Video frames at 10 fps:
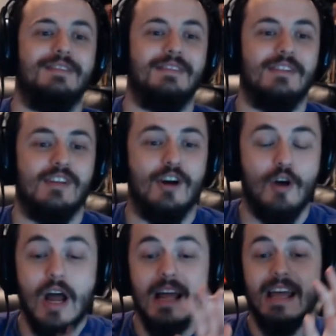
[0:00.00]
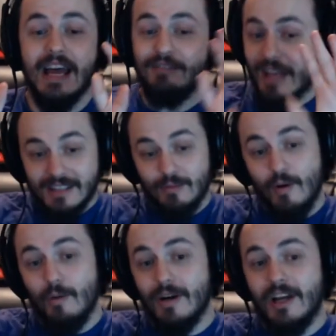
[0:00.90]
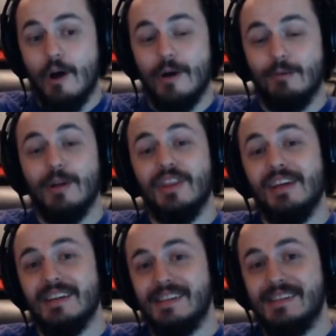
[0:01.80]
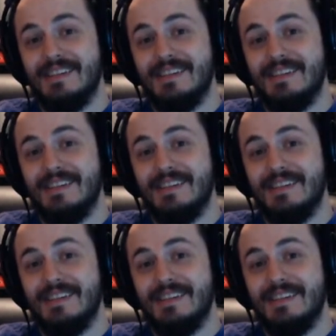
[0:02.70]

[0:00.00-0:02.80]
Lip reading: So, if that's where we're going with this,